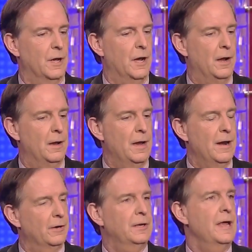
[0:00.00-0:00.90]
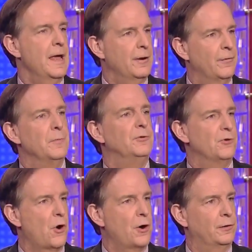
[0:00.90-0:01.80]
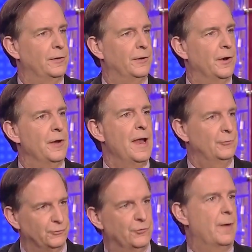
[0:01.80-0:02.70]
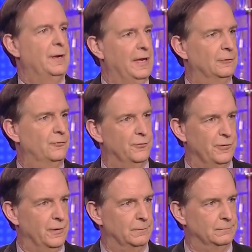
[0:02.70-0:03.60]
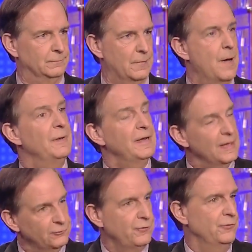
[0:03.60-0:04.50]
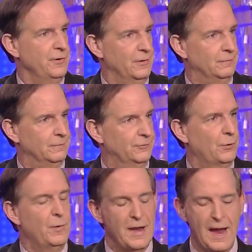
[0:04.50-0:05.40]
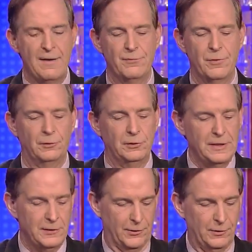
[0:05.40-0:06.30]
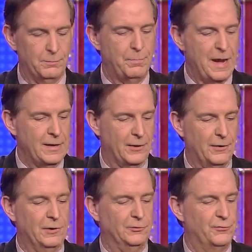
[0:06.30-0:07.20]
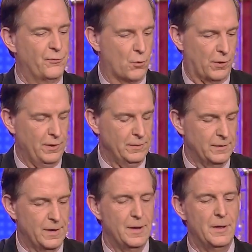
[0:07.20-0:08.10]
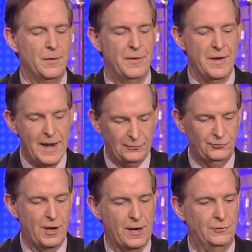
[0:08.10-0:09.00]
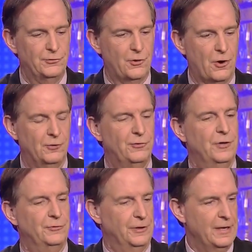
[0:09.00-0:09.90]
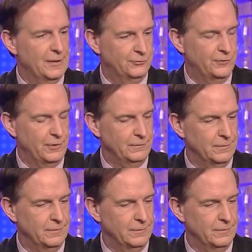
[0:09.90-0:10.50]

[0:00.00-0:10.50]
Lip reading: Eric Cantor, the majority leader, announces, I'm against the deal. I'm against the deal. So we have the leader, Boehner, is for it. The next guy in charge is against it.